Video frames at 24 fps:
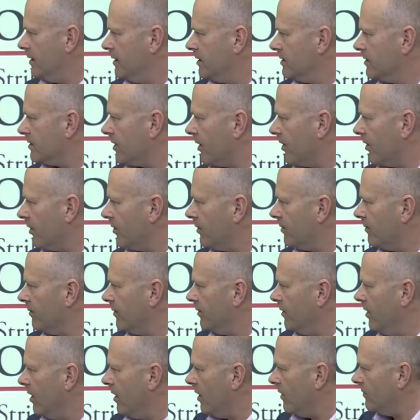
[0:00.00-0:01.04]
So
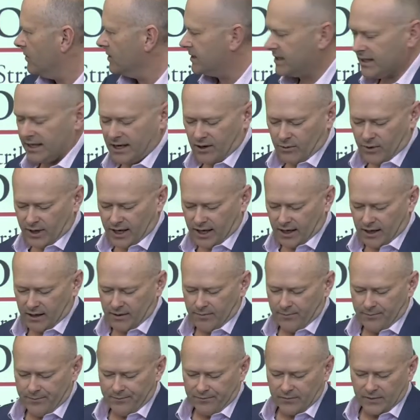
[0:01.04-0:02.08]
obviously we,
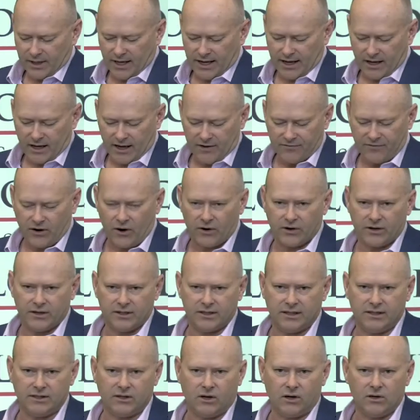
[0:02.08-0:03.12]
uh, our
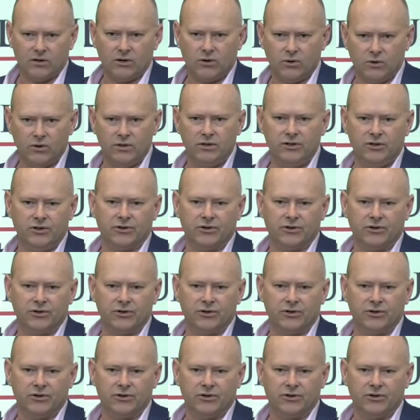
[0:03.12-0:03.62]
focus is on good